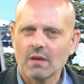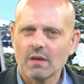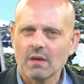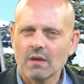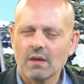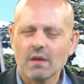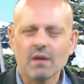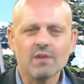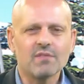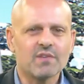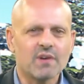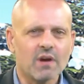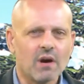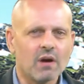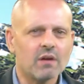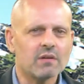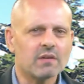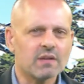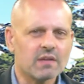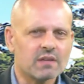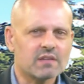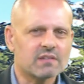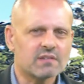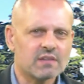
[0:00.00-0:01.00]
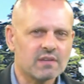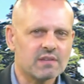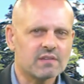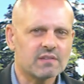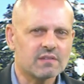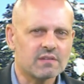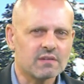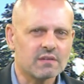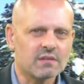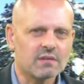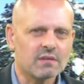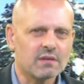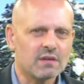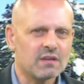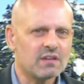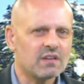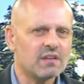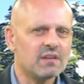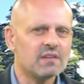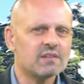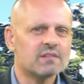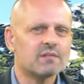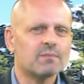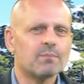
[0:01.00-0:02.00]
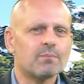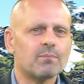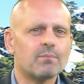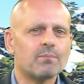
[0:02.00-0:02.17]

If God existed and His